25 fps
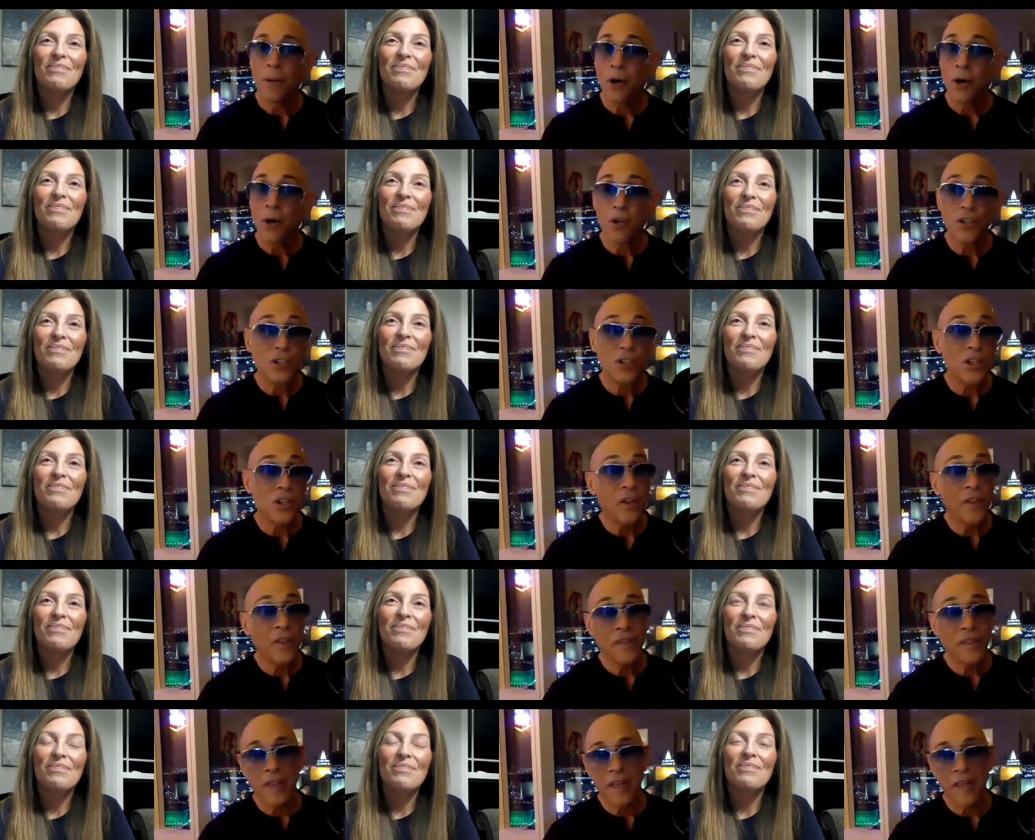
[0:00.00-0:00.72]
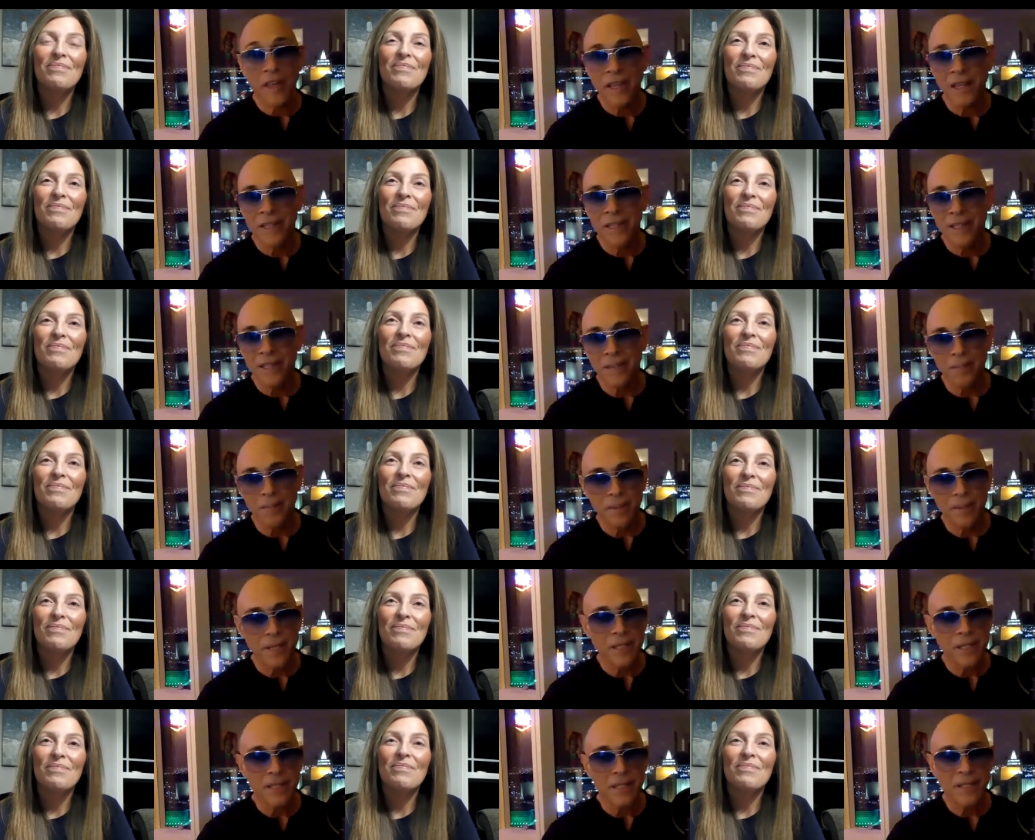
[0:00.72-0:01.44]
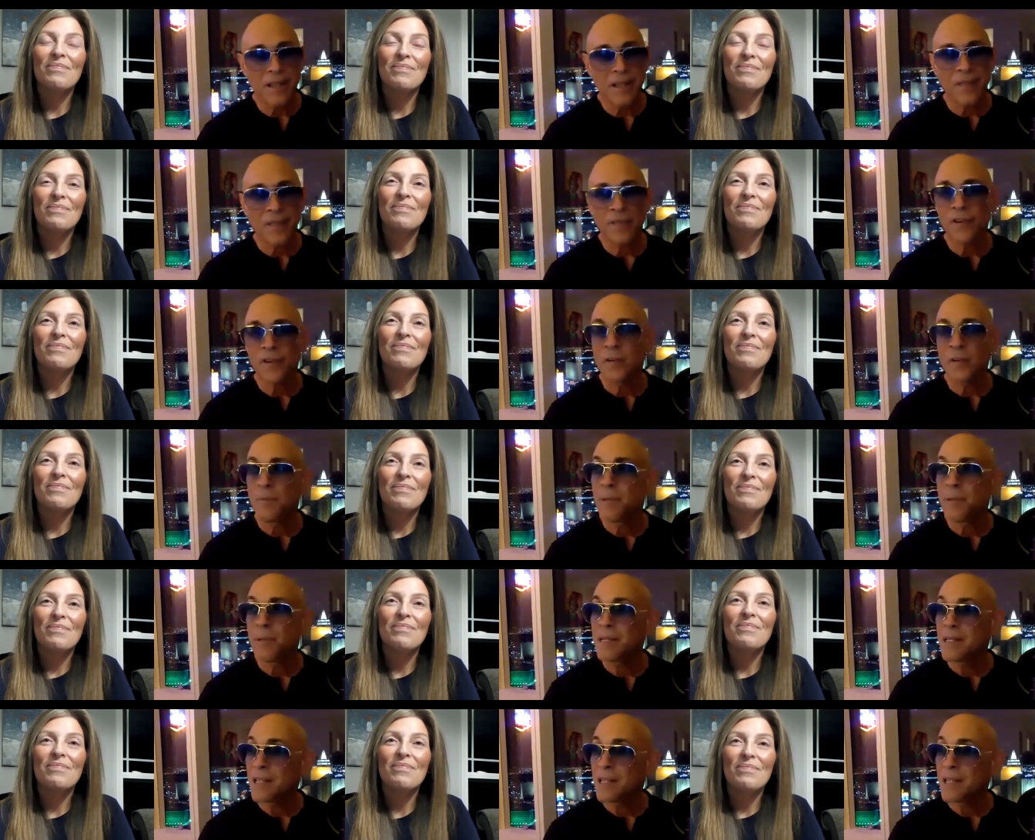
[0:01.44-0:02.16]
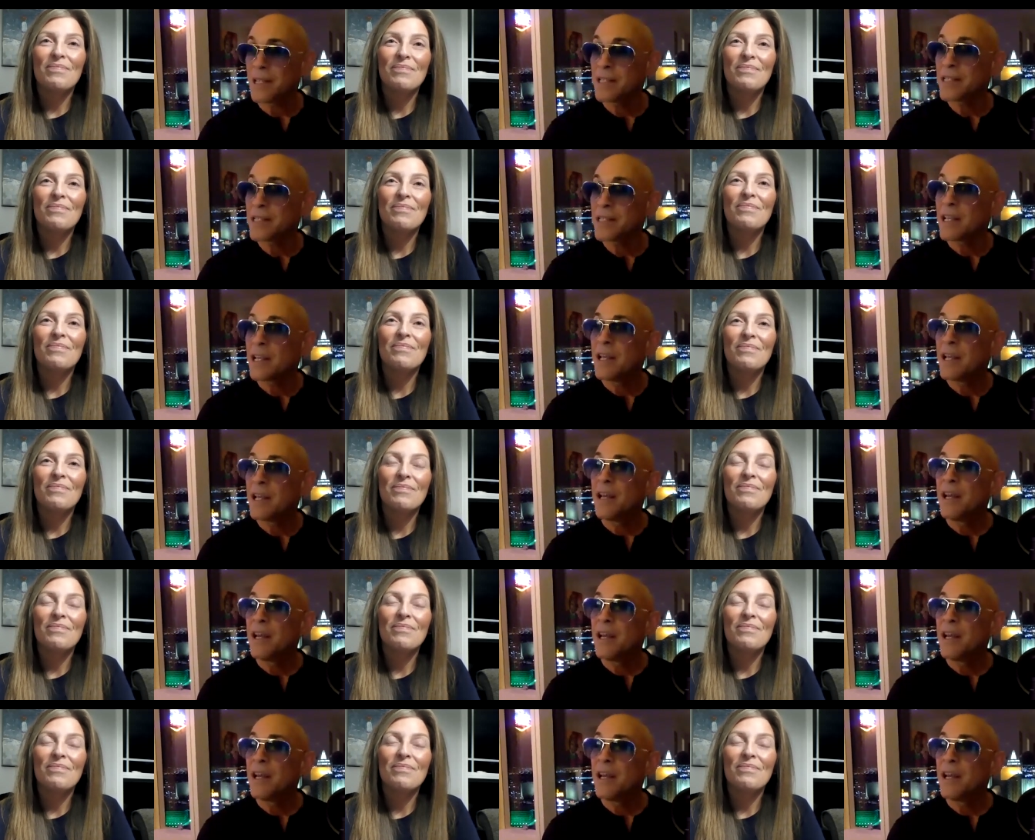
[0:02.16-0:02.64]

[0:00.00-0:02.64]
Speaker 1: personal things and stuff for your business.